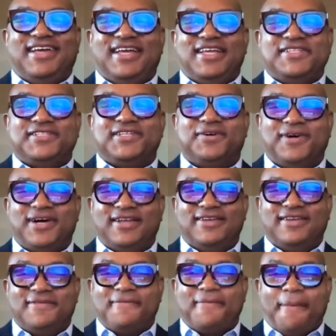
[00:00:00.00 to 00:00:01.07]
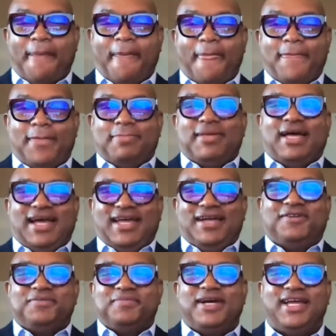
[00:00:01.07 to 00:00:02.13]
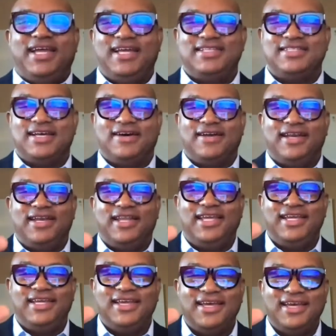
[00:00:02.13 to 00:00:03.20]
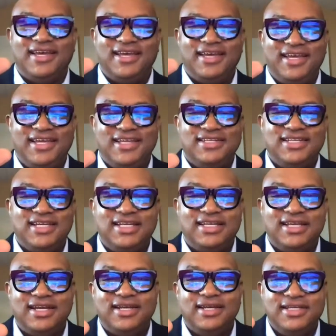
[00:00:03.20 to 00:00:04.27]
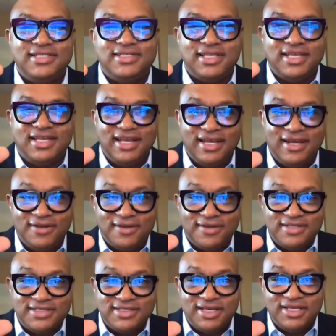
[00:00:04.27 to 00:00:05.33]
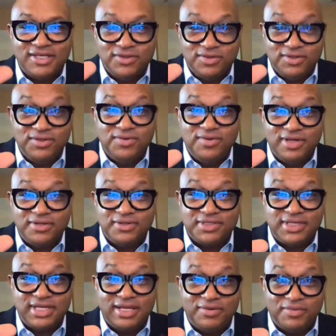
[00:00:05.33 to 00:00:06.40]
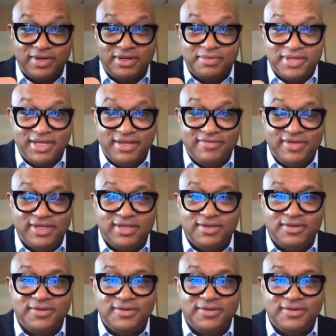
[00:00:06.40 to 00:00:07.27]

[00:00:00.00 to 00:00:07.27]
And so I held my hands out, and he leaned down and he said, "Now, son, you do understand what I'm giving you.